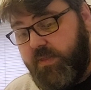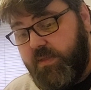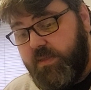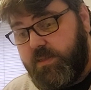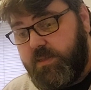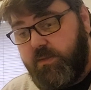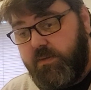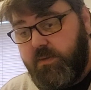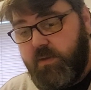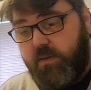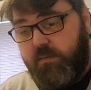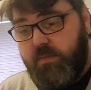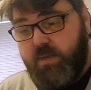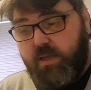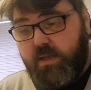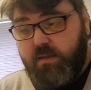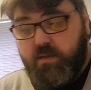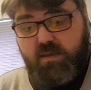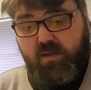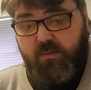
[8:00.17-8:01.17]
too
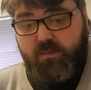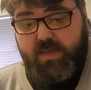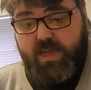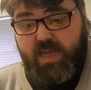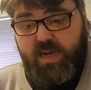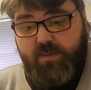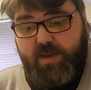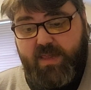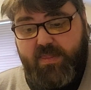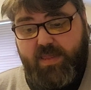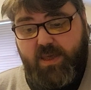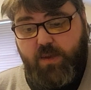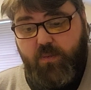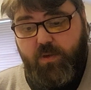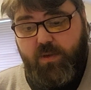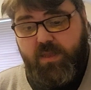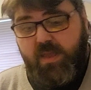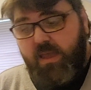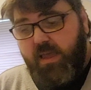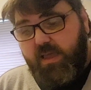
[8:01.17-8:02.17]
complicated about that
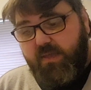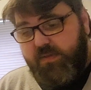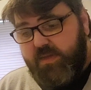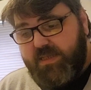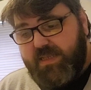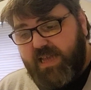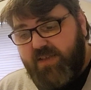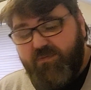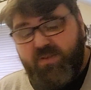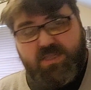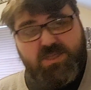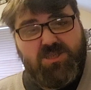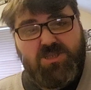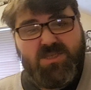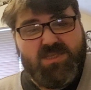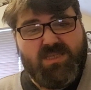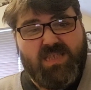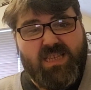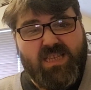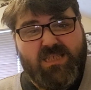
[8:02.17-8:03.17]
one. The davits,
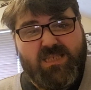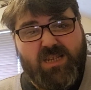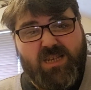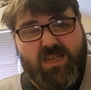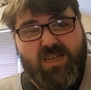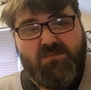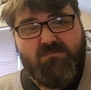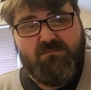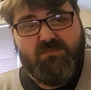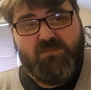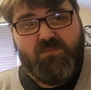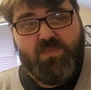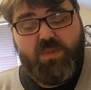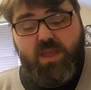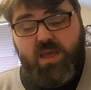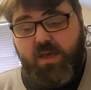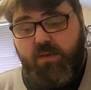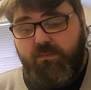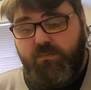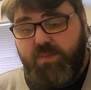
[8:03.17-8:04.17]
just take your time,
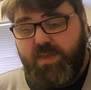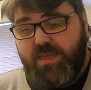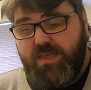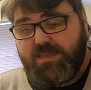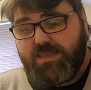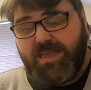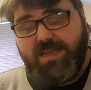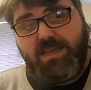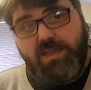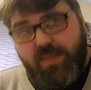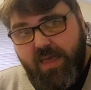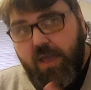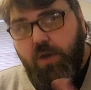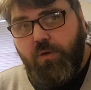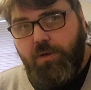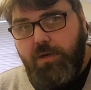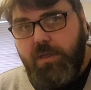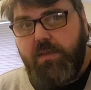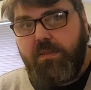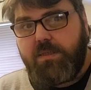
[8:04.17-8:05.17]
because they all
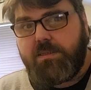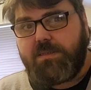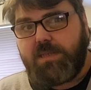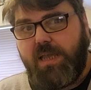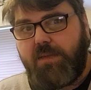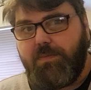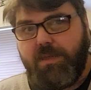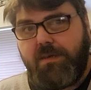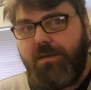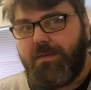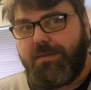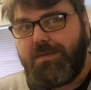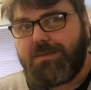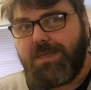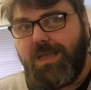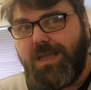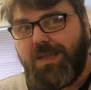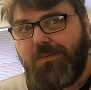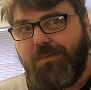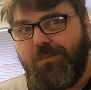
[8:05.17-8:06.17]
look the same. They're not the
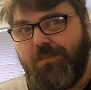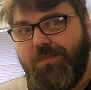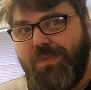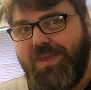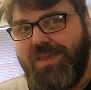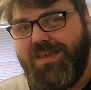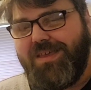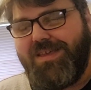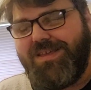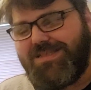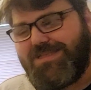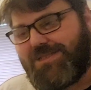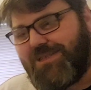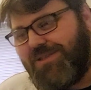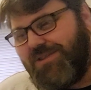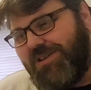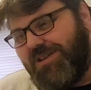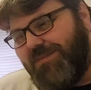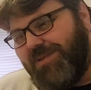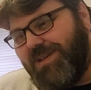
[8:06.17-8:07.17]
same. So you
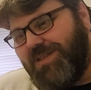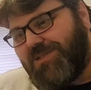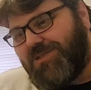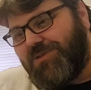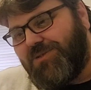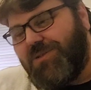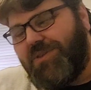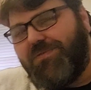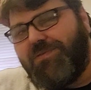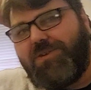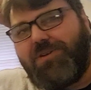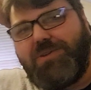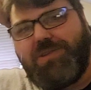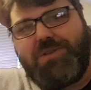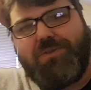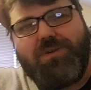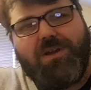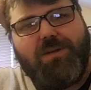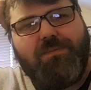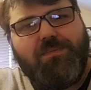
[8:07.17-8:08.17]
got to make sure you've got
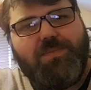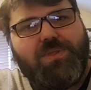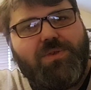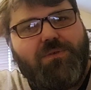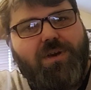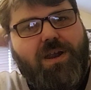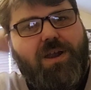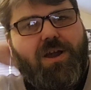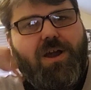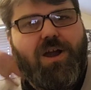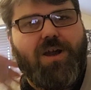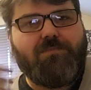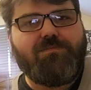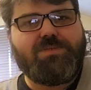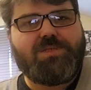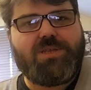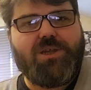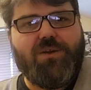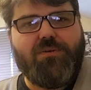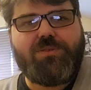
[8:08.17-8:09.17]
your the right arm
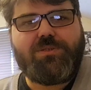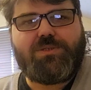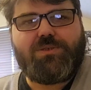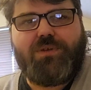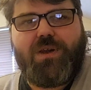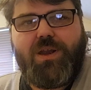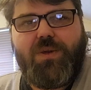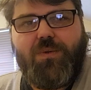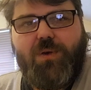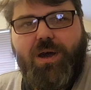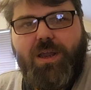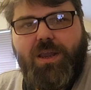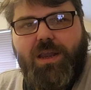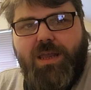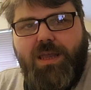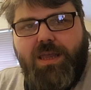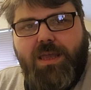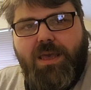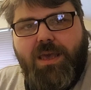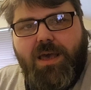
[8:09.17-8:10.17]
to go into the right one.
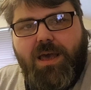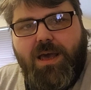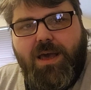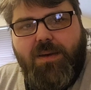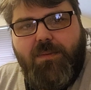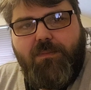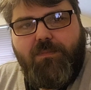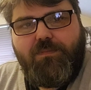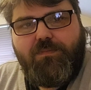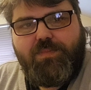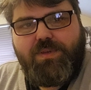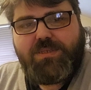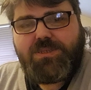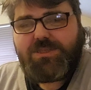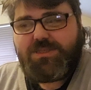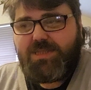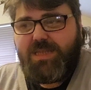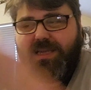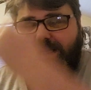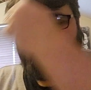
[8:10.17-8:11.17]
But just
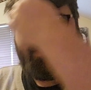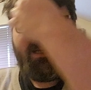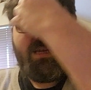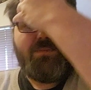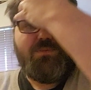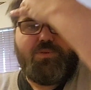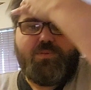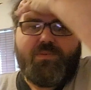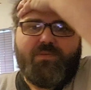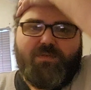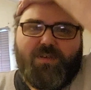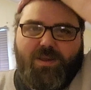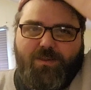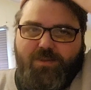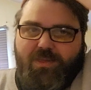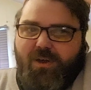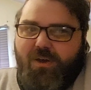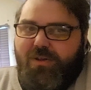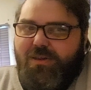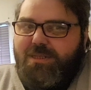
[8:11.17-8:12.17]
take your time. You'll be fine with
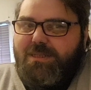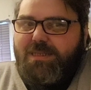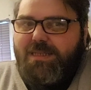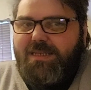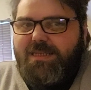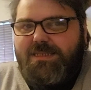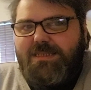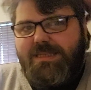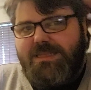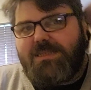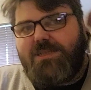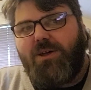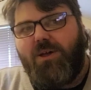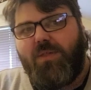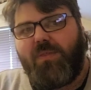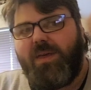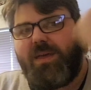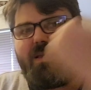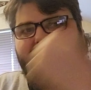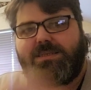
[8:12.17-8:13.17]
it. Honestly, it's not
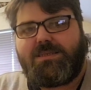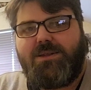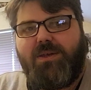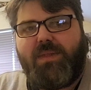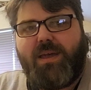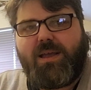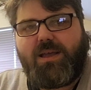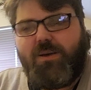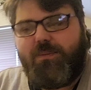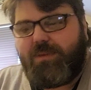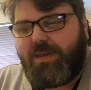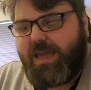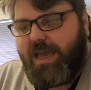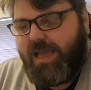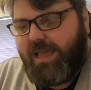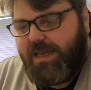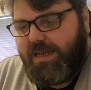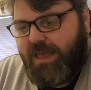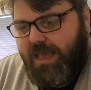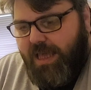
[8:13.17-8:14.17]
that complicated.